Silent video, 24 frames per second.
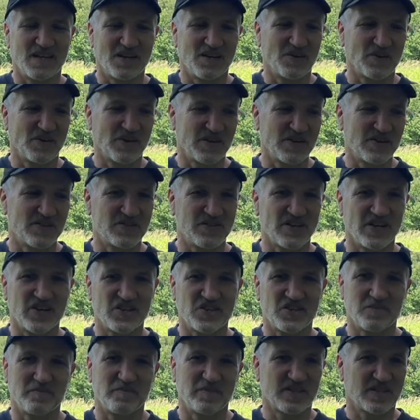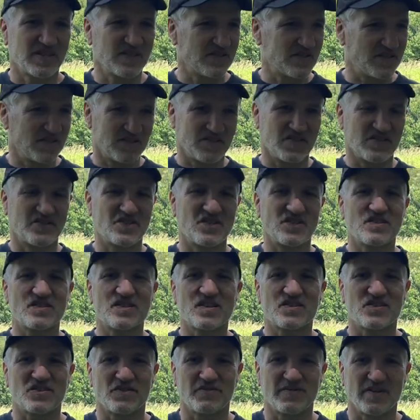organization, because this is just
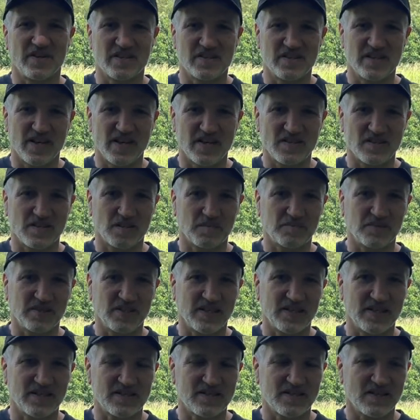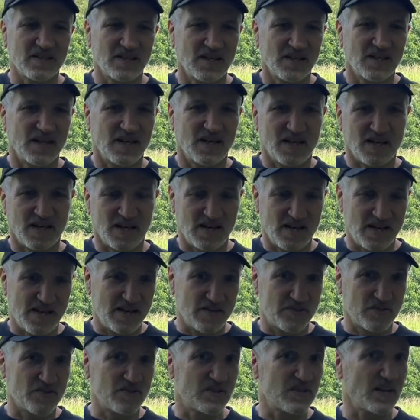such a fantastic place.
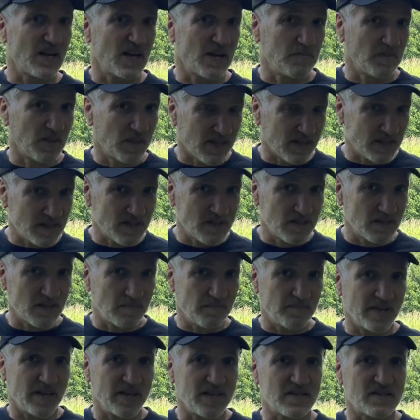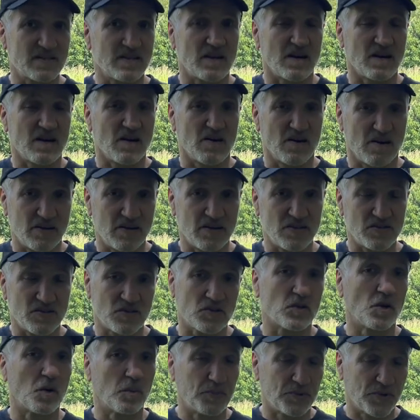As you said, I'm a Lexington-based artist,
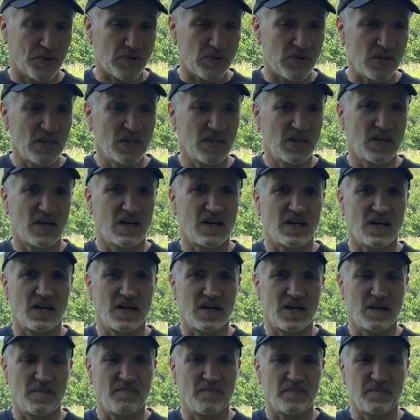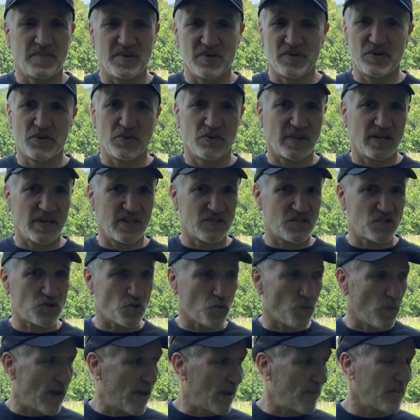sculptor. Been doing
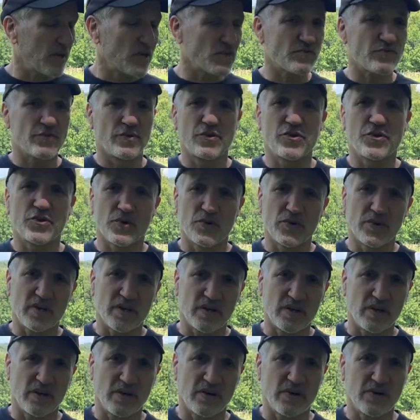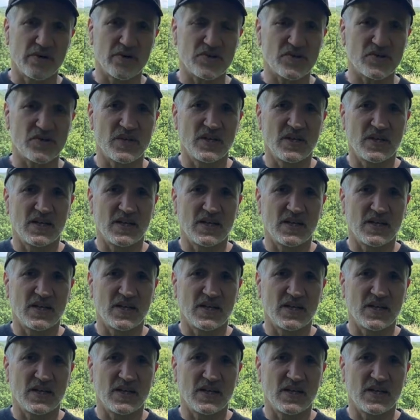ceramics for 30 years.